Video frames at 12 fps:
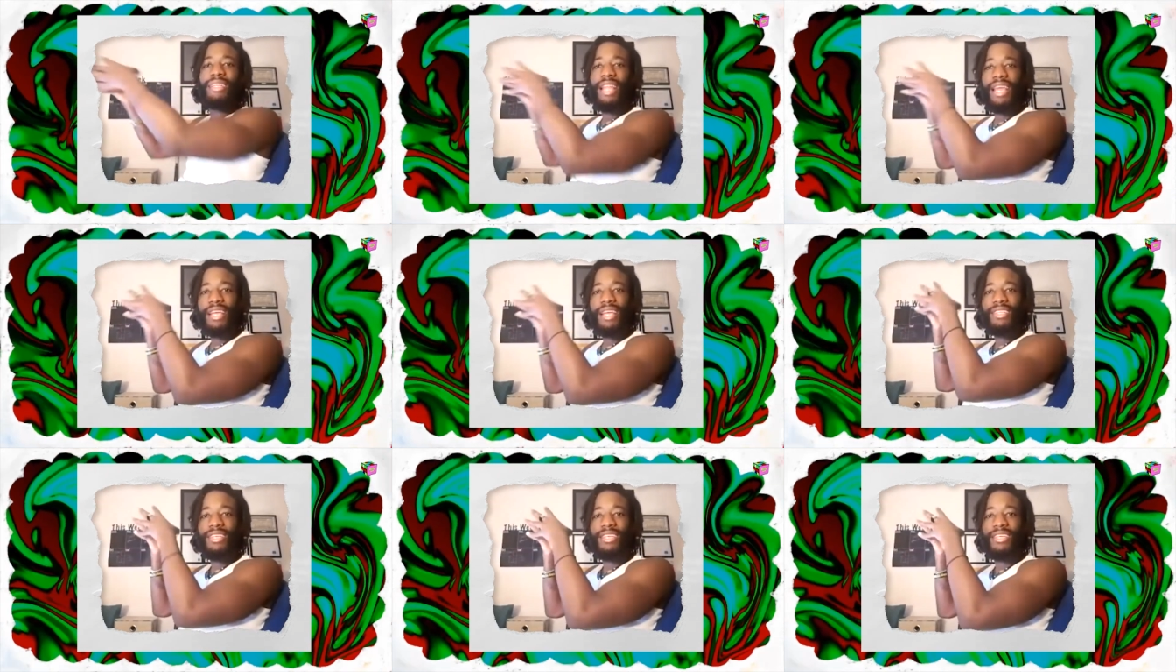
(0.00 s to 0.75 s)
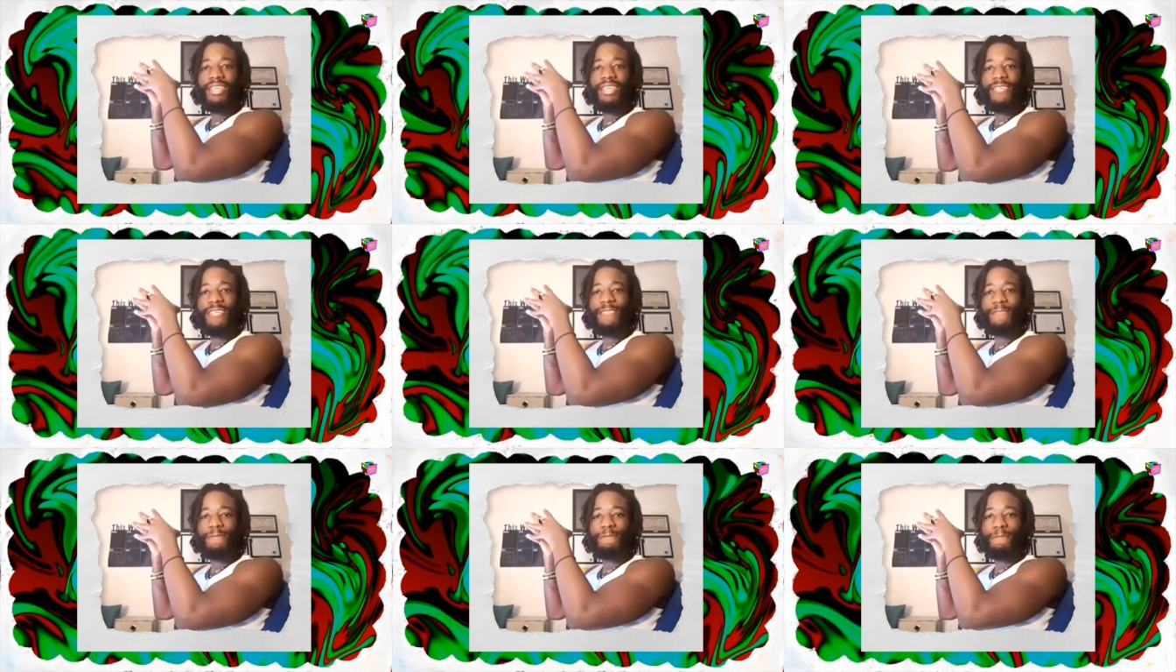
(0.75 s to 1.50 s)
Like what
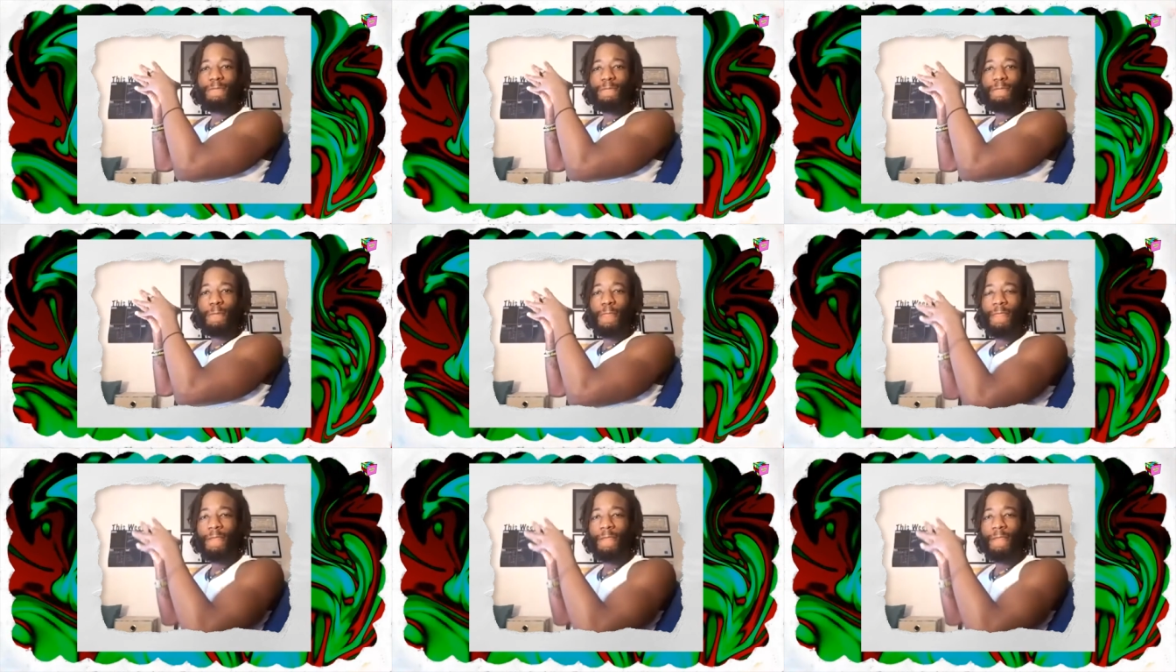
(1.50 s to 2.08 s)
I'm saying now is that, let's